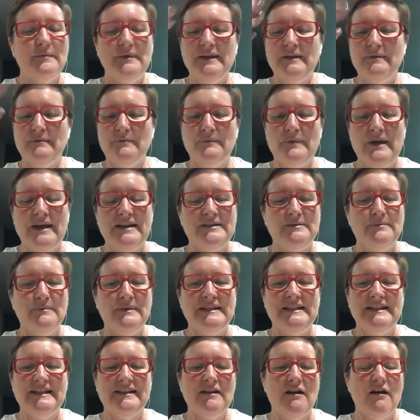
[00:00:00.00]
went and we
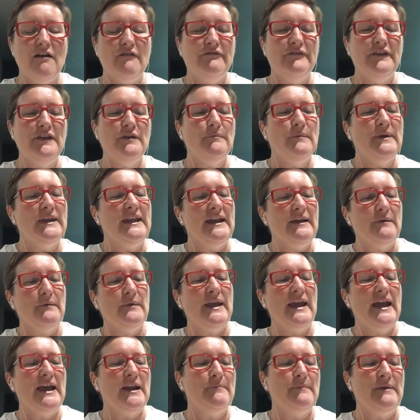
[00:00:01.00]
did coffee, and we
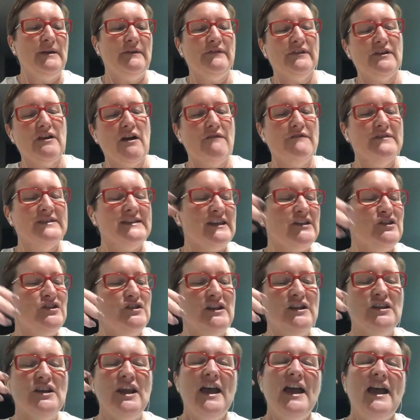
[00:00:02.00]
had a bit of a
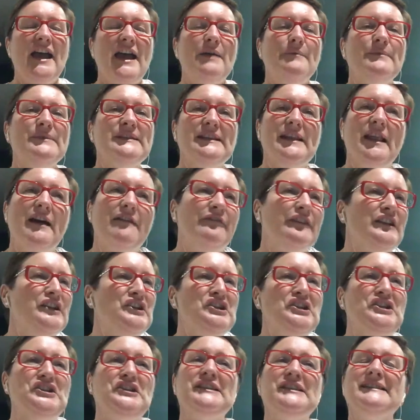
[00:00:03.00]
conversation. It was lovely.
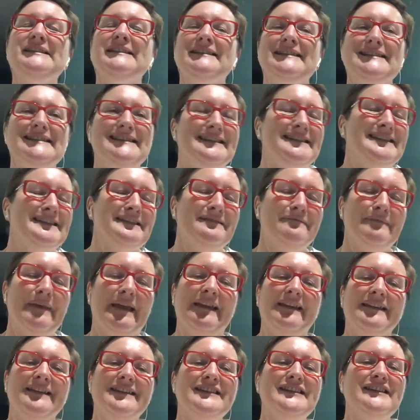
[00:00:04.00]
She just listened to
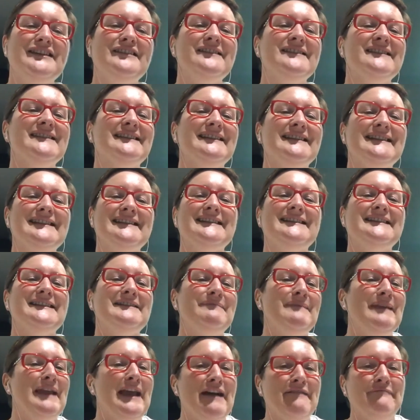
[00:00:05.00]
me. She just listened to
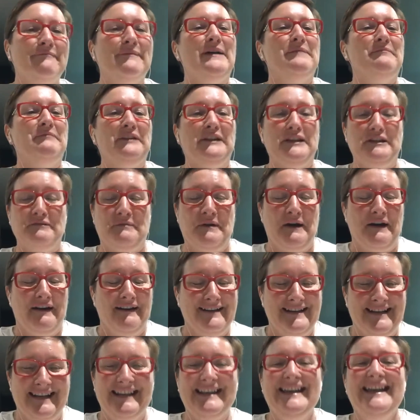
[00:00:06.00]
me have my pity
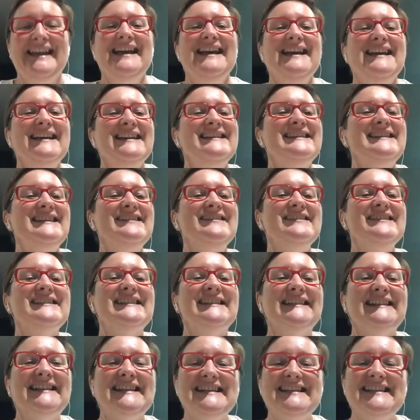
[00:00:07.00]
party. She just
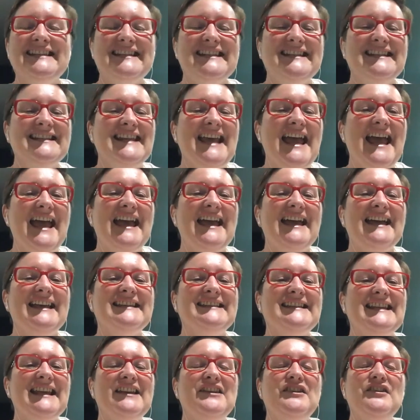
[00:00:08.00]
listened
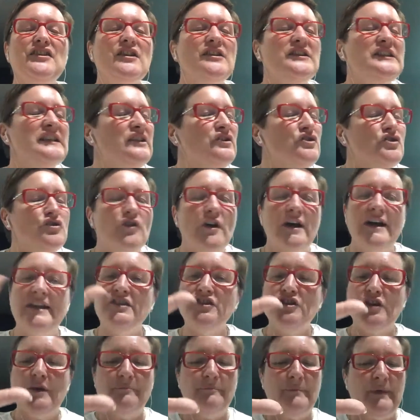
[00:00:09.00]
and didn't try and
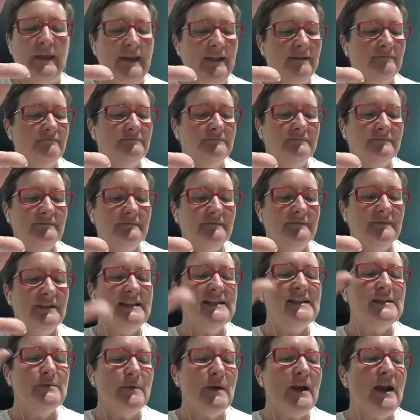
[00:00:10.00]
jump in. And
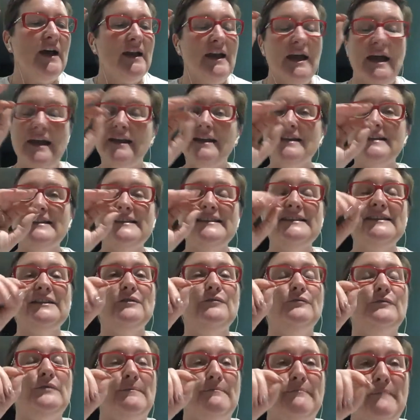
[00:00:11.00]
this is what I still
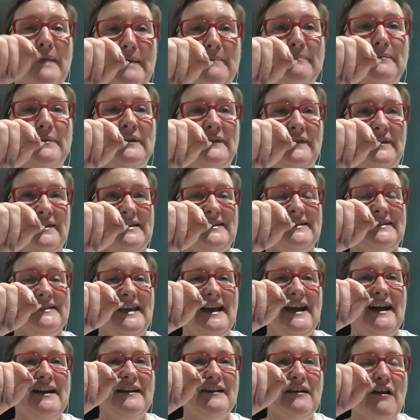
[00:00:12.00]
remember this
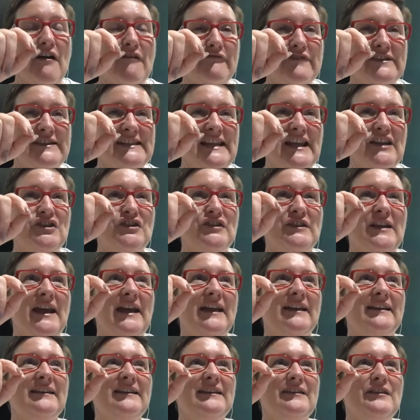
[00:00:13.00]
conversation.
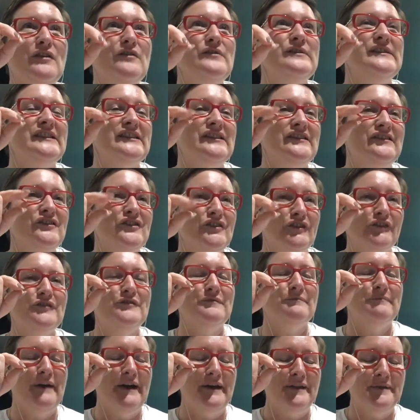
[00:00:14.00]
And those
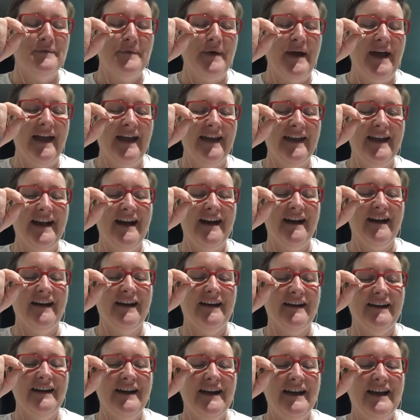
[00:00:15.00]
children, by the way,
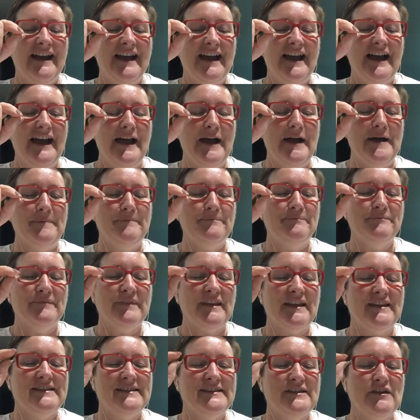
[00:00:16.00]
are
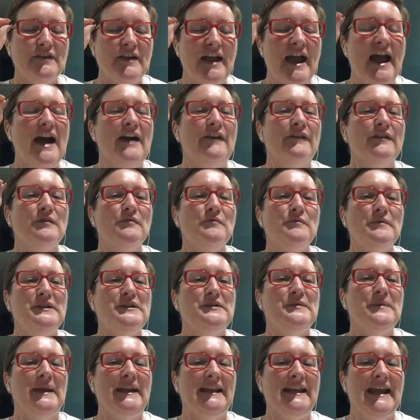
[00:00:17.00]
so Cara will be
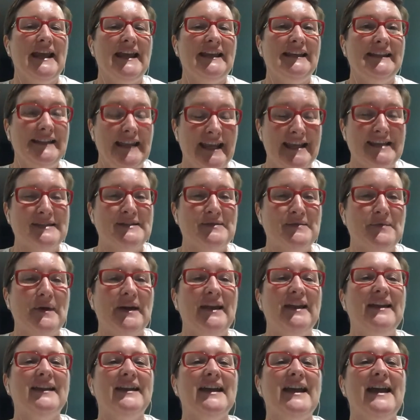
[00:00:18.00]
28 next
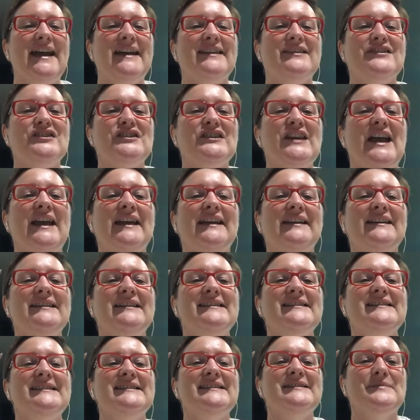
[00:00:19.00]
week, and Shane
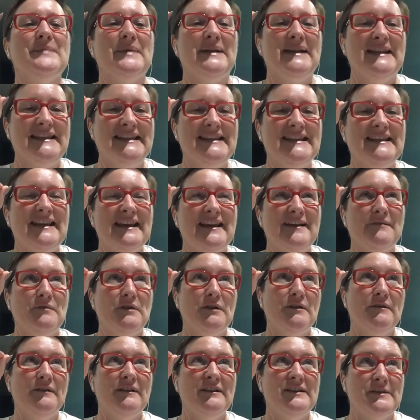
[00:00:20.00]
is
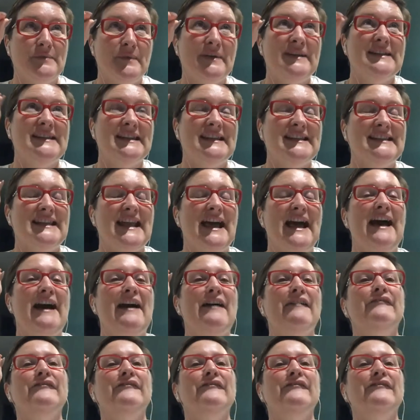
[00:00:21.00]
26 and a half.